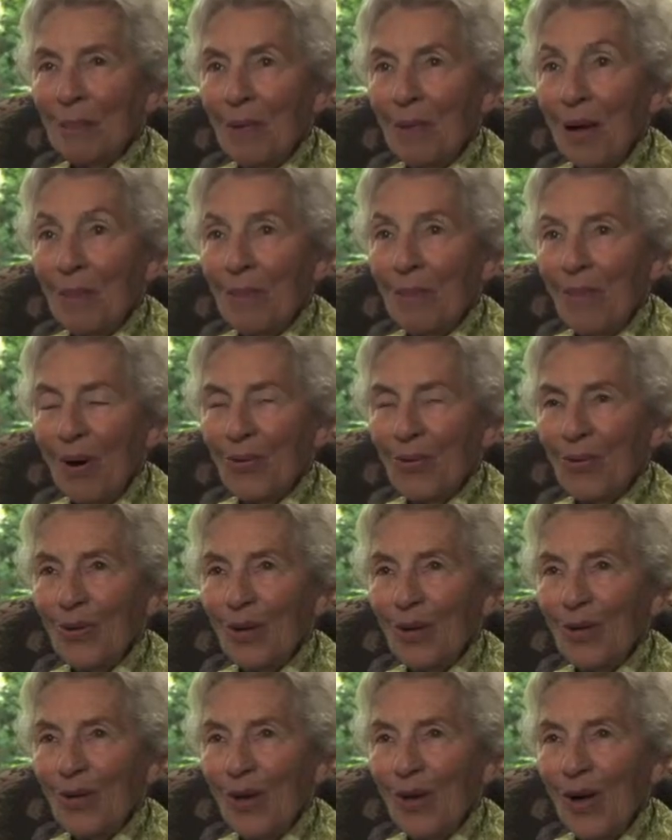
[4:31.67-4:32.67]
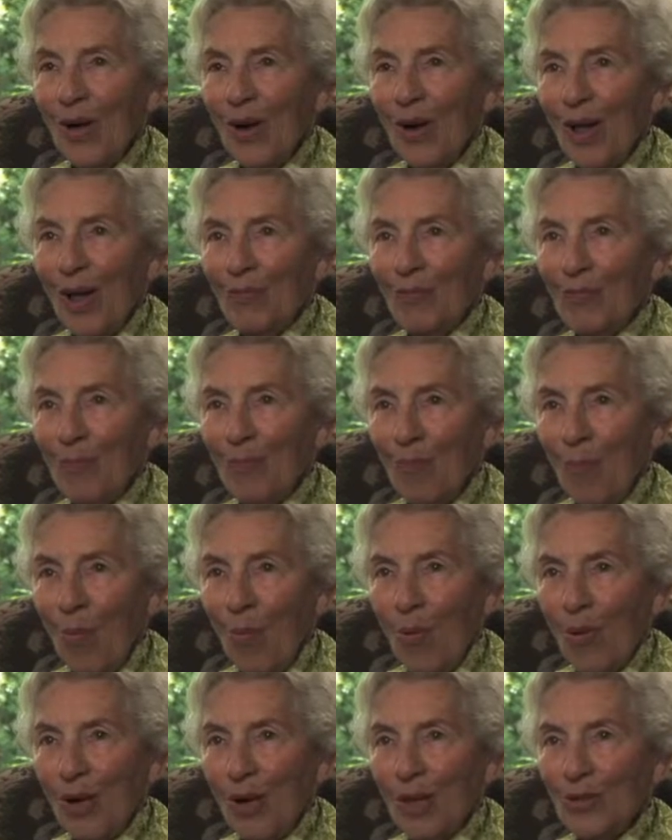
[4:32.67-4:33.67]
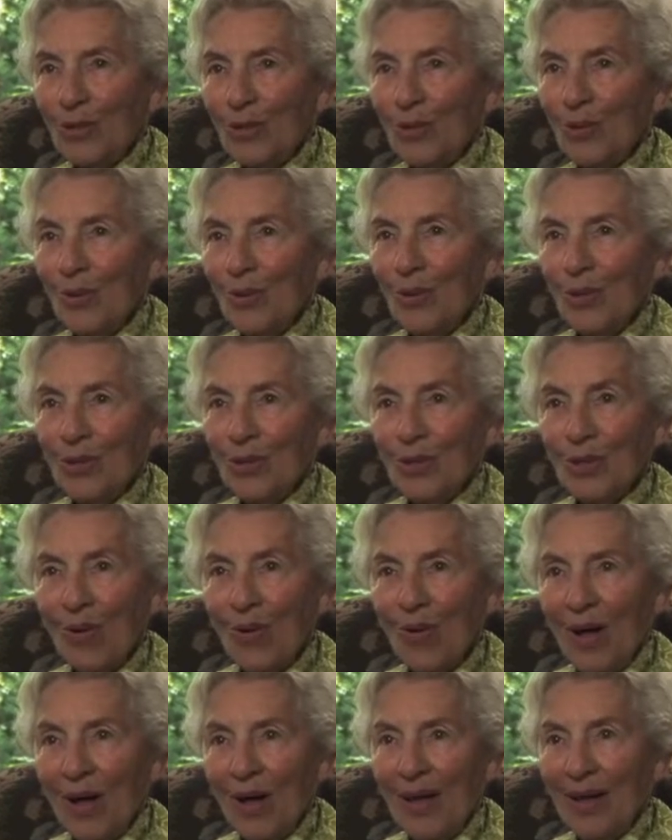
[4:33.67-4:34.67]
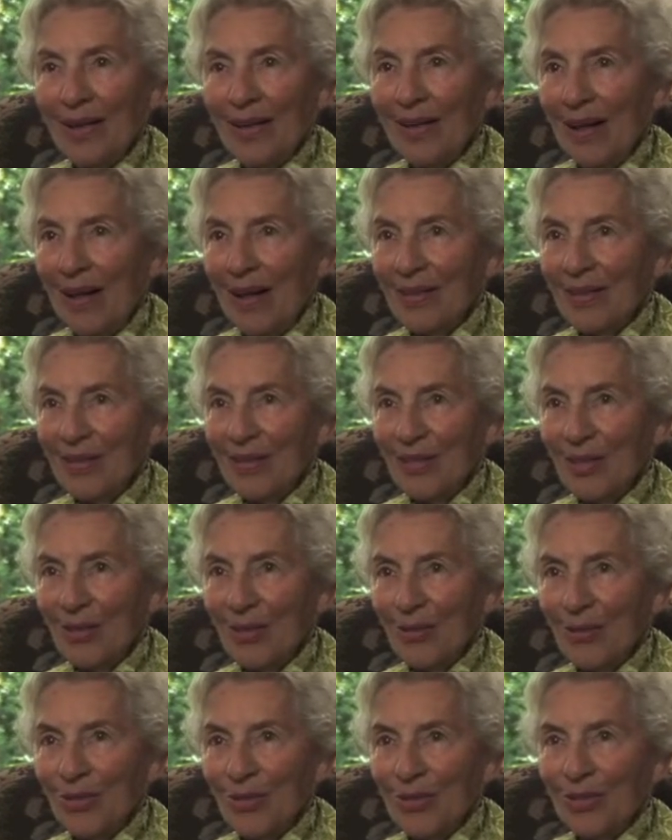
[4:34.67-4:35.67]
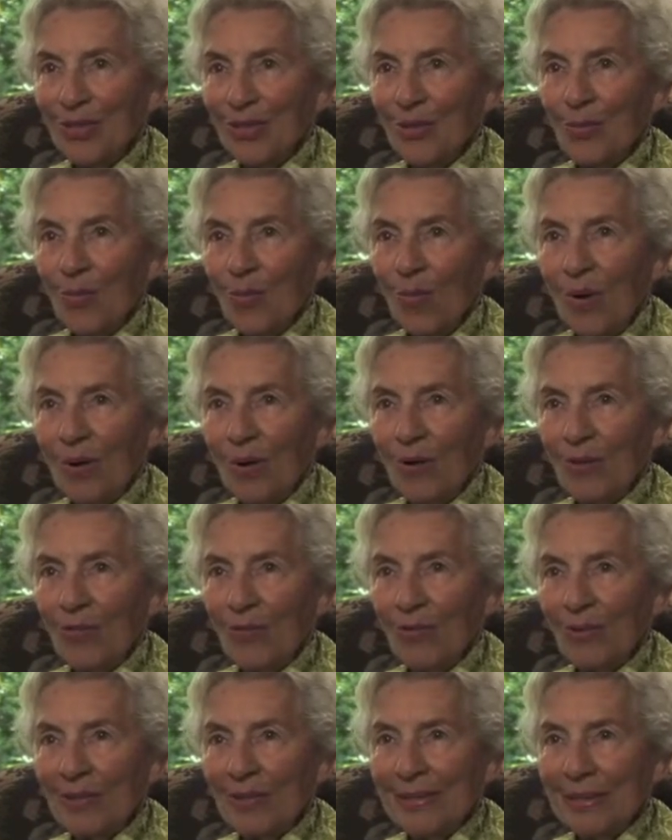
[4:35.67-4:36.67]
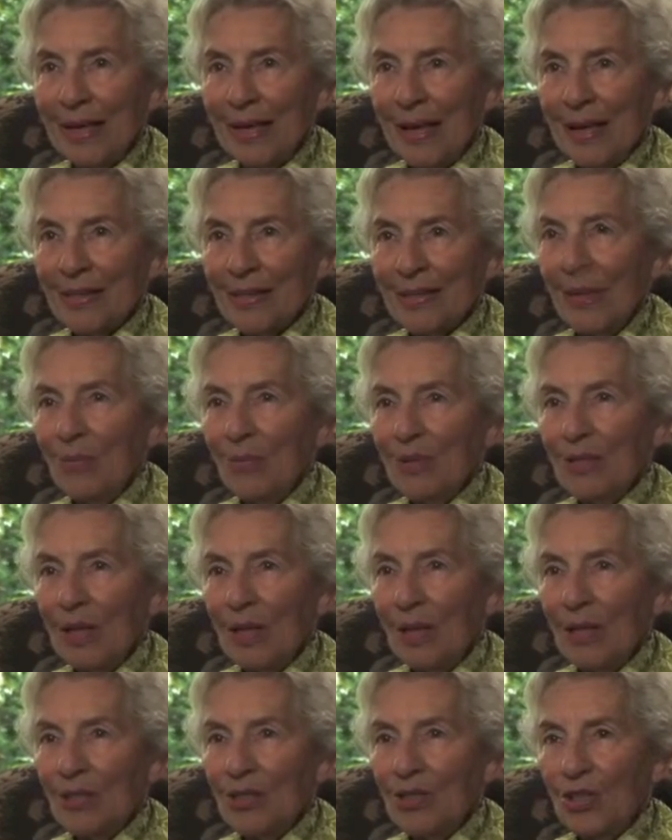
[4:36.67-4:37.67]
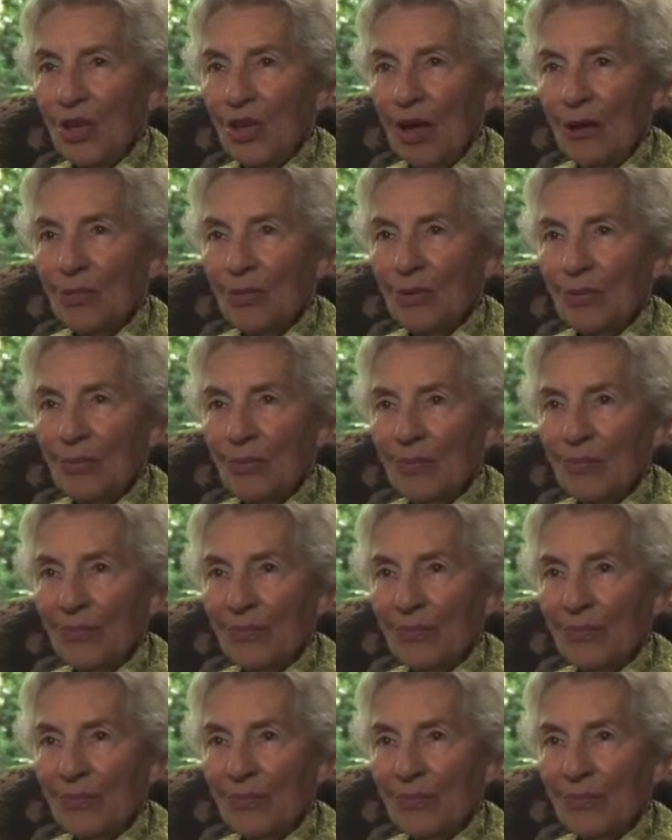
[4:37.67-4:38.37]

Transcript: my brother had gone off to boarding school, so I got to use this wonderful desk. It was L-shaped.